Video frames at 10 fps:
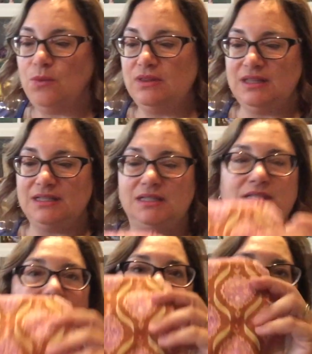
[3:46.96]
one. This
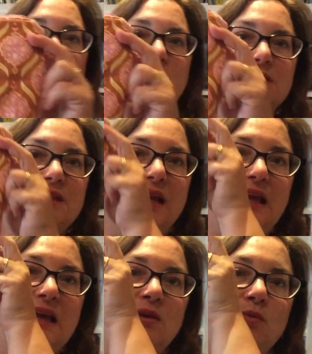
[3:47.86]
is housed
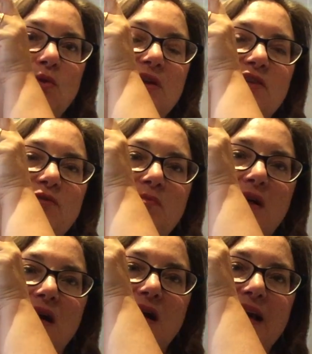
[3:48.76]
in one of
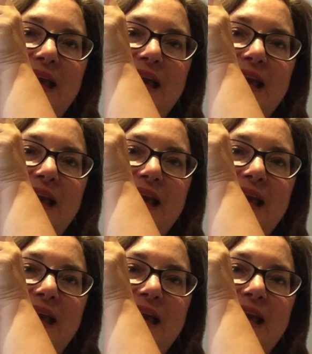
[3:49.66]
my